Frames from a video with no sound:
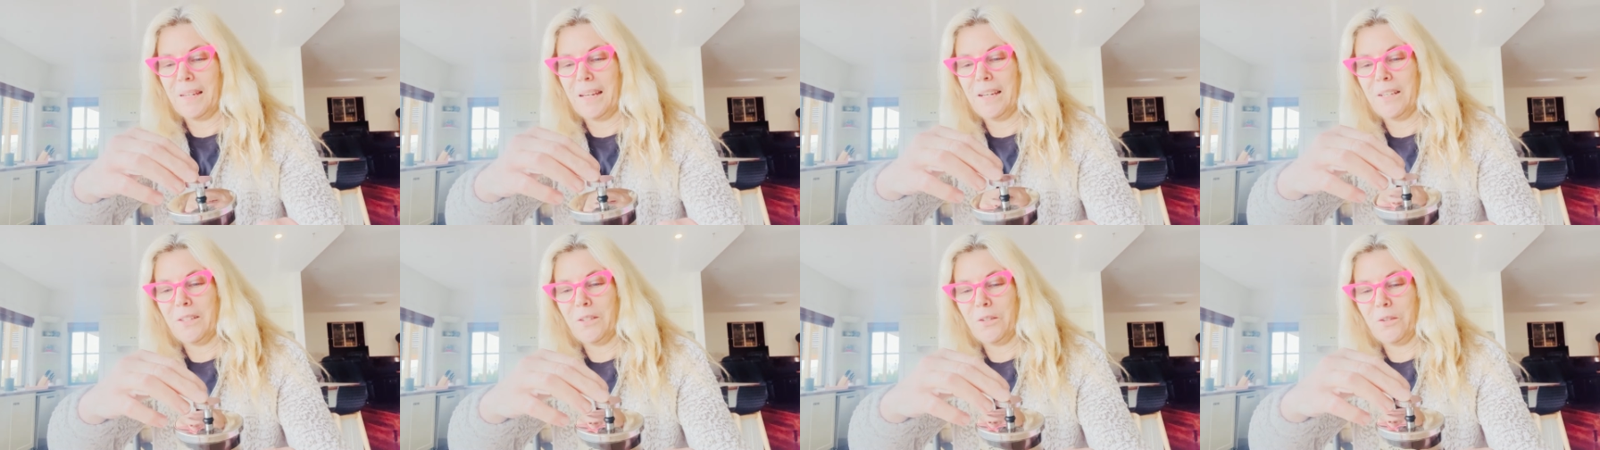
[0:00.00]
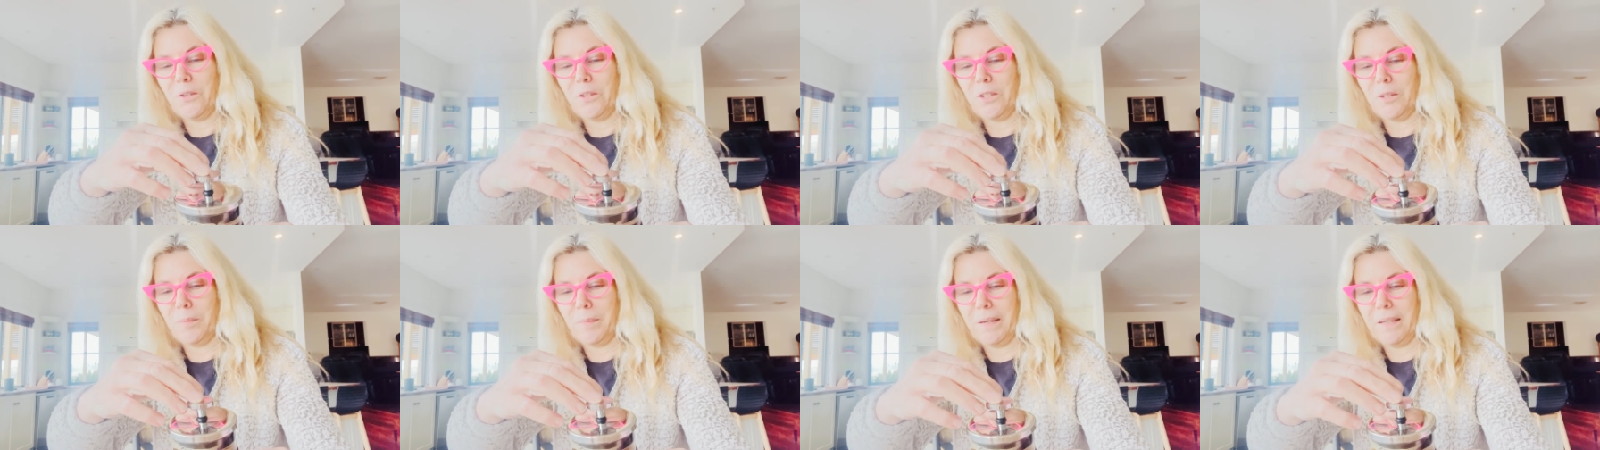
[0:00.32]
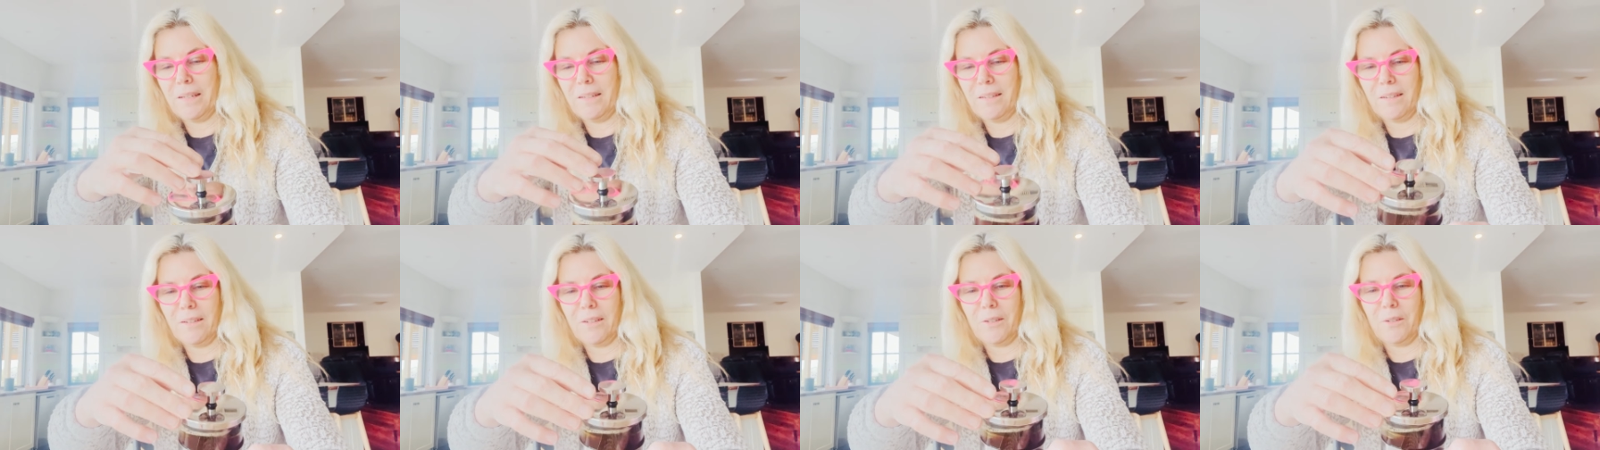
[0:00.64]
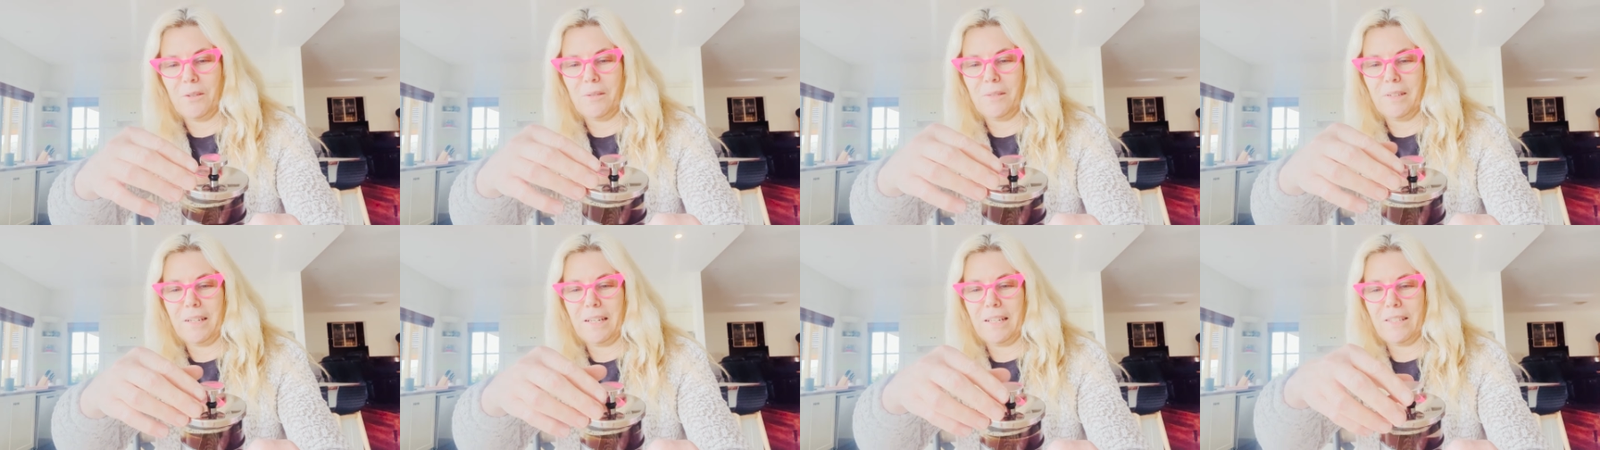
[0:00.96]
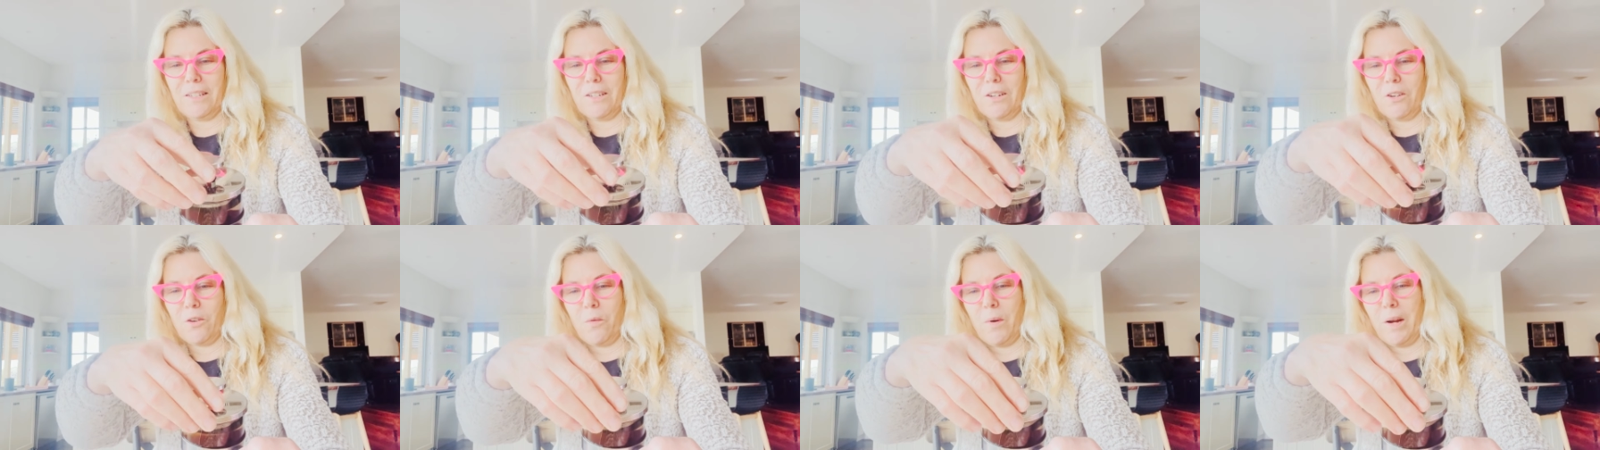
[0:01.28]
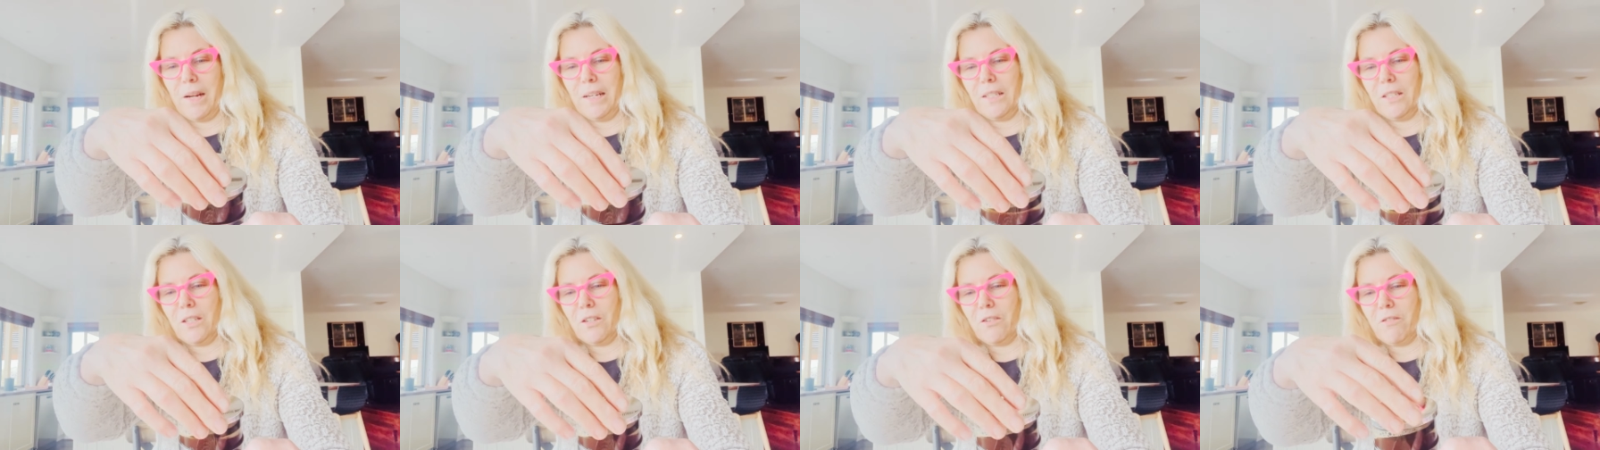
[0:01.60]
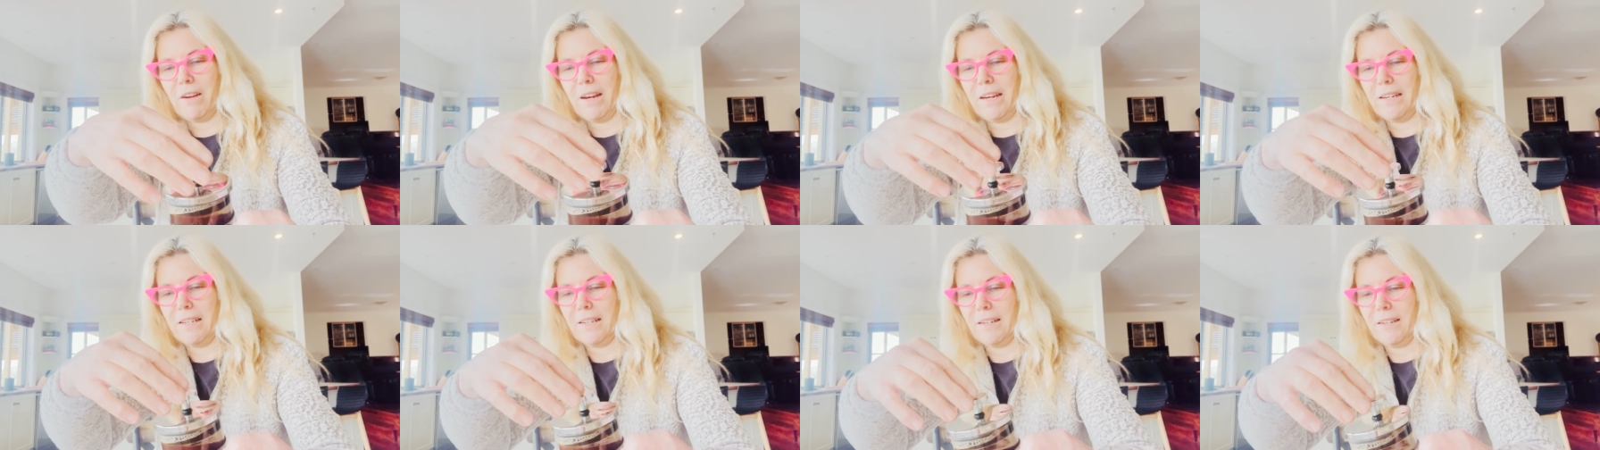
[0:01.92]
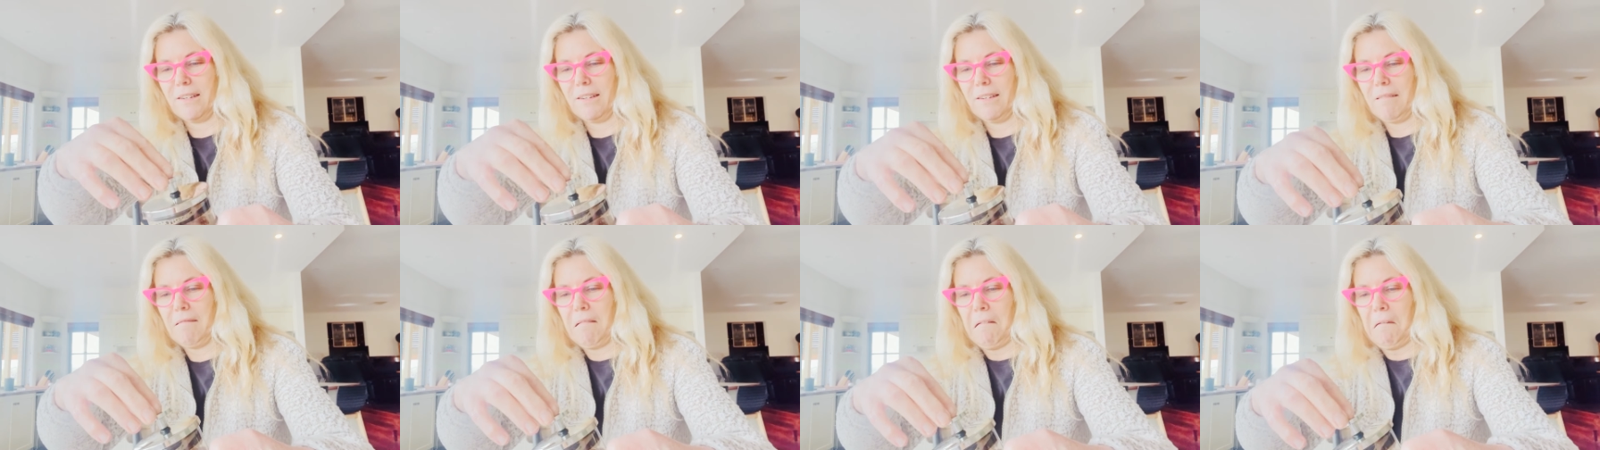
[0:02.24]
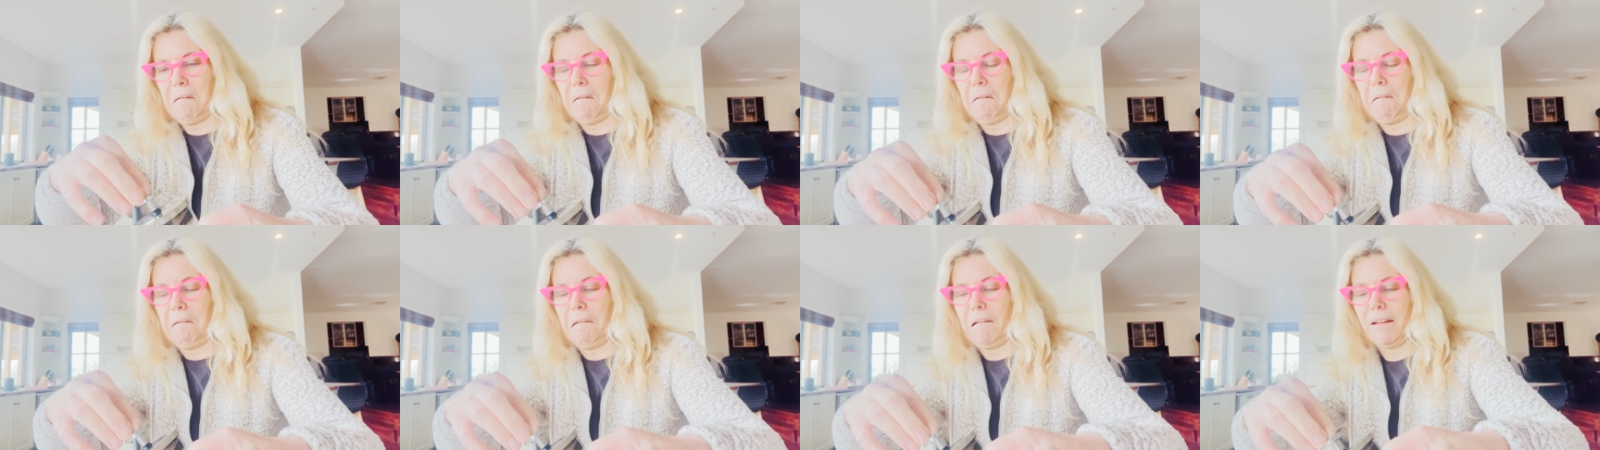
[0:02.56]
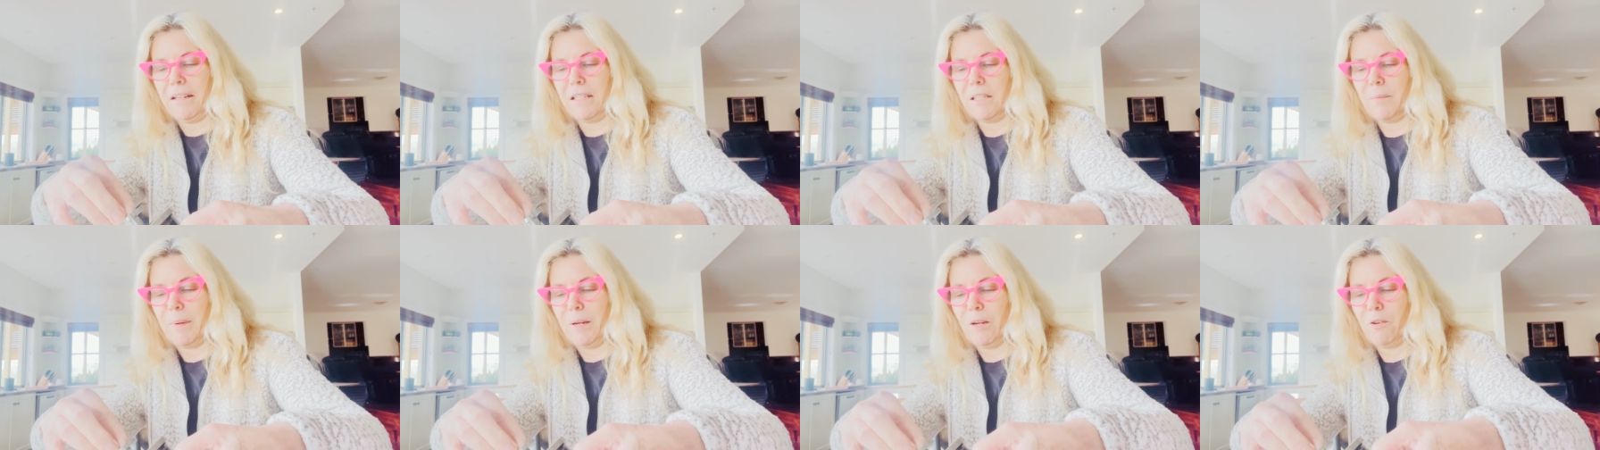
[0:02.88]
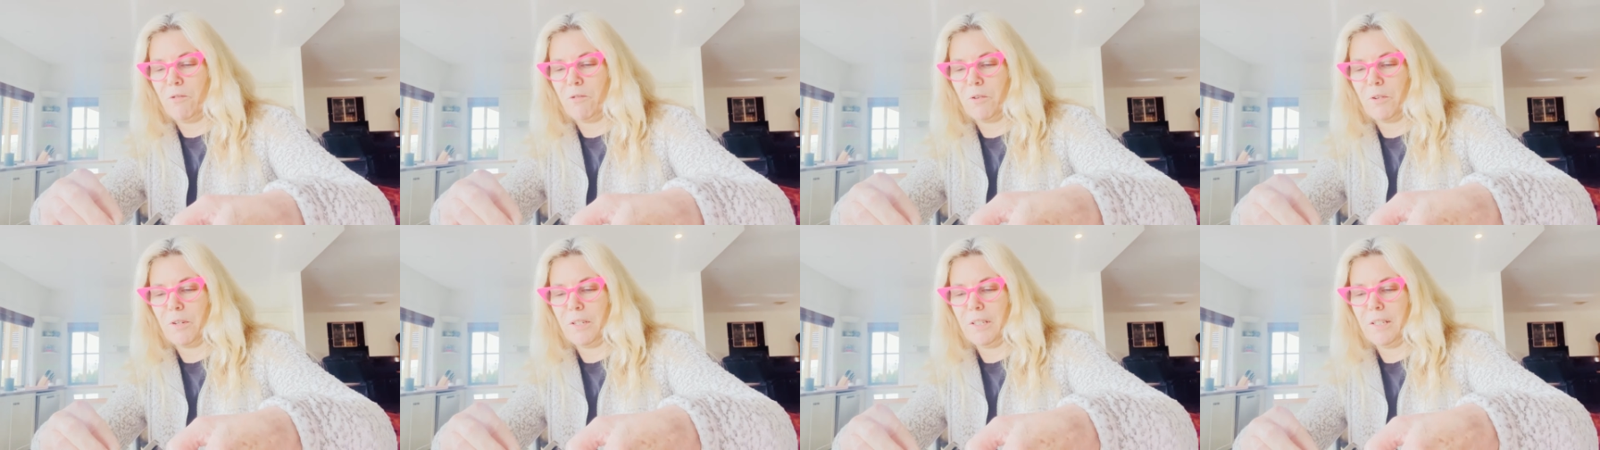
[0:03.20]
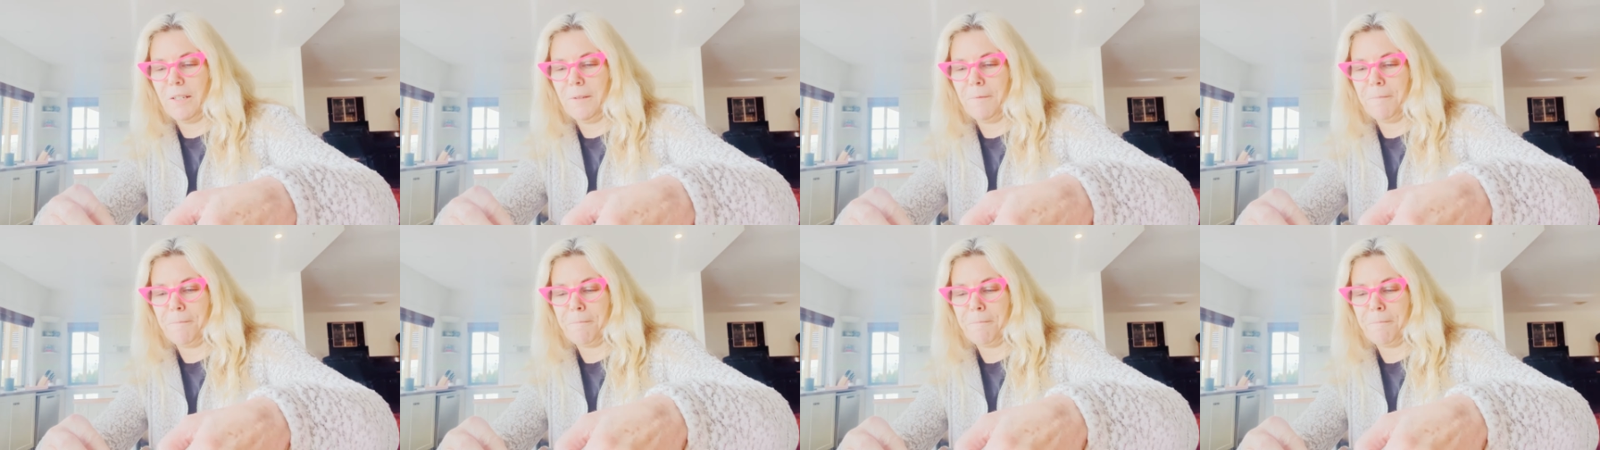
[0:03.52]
Excuse me. Oh, it's not quite straight. It's a bit crooked.